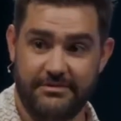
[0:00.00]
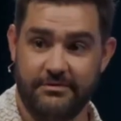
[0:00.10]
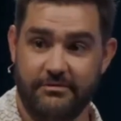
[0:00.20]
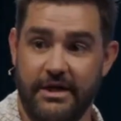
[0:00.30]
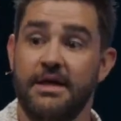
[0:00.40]

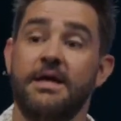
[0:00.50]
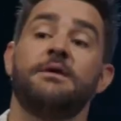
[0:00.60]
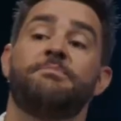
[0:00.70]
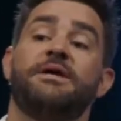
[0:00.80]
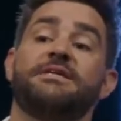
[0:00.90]
All right?
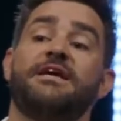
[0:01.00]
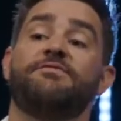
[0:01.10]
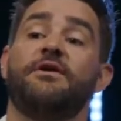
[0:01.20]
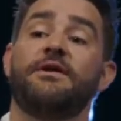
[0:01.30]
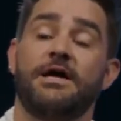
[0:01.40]
Because if
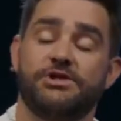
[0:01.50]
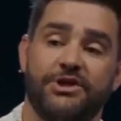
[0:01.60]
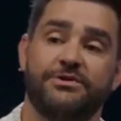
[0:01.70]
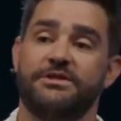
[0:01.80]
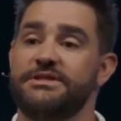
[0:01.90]
they're not
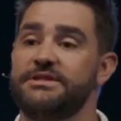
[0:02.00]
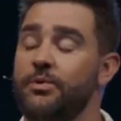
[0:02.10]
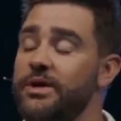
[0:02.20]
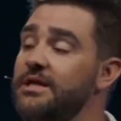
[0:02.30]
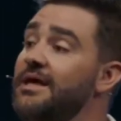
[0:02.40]
chosen as
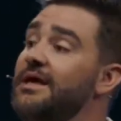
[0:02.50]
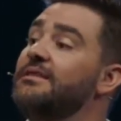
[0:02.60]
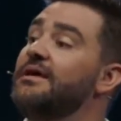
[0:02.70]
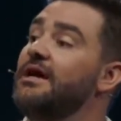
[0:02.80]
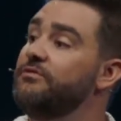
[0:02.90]
queen,
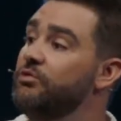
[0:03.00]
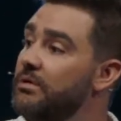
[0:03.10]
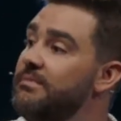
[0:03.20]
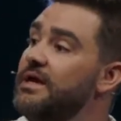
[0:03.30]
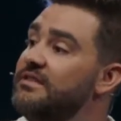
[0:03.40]
they have to
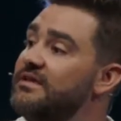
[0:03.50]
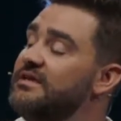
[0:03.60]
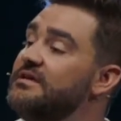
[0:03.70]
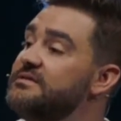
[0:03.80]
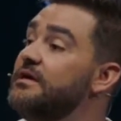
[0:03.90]
remain in the
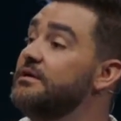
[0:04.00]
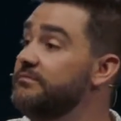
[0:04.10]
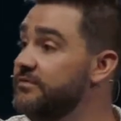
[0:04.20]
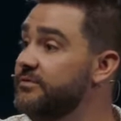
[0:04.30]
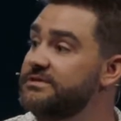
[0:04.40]
king's harem
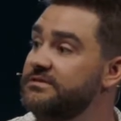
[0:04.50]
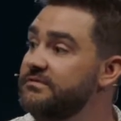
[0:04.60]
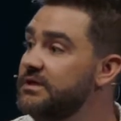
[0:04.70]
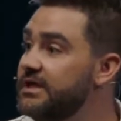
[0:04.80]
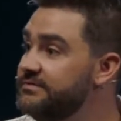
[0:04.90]
for the rest of their
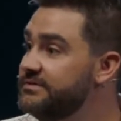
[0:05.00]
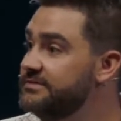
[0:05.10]
lives.